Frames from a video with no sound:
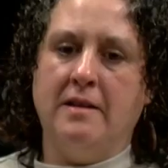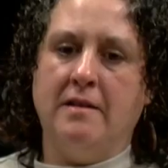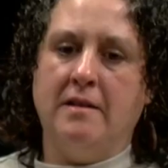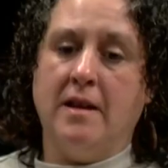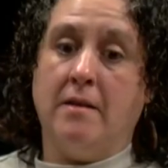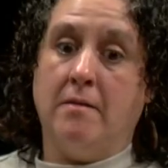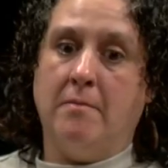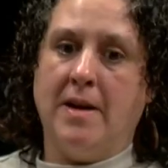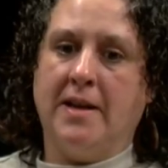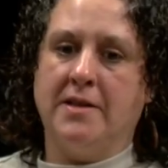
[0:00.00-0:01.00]

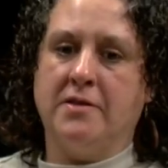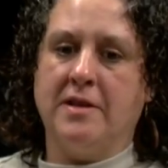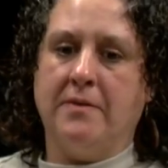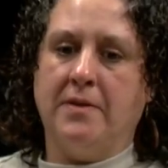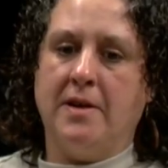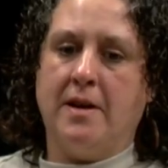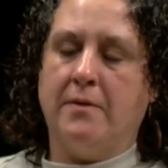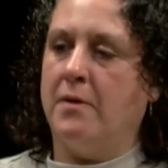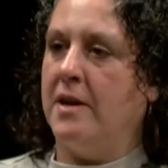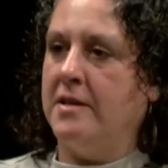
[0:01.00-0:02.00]
my kids are definitely not
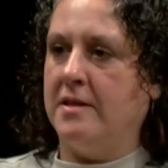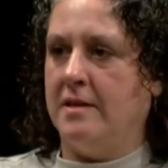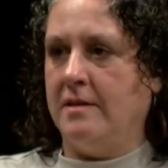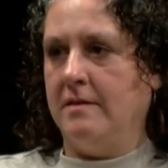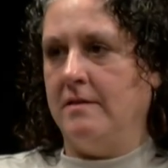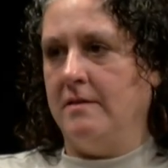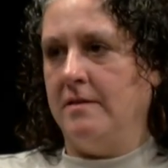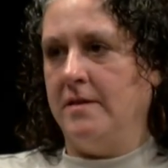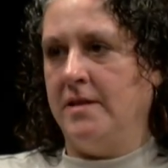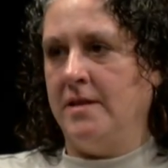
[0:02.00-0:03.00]
afraid to
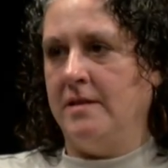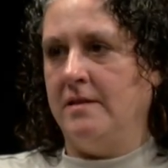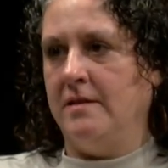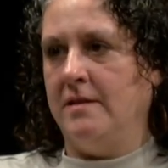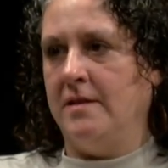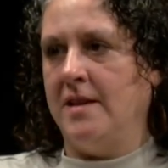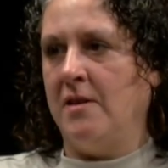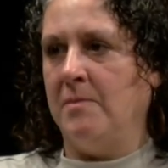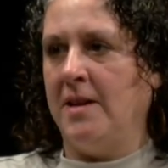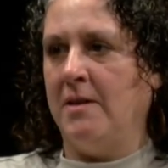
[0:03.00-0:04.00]

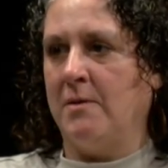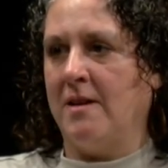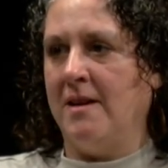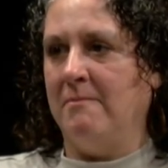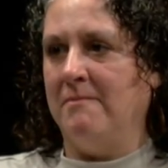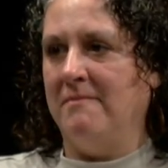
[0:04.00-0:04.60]
tell me where I'm,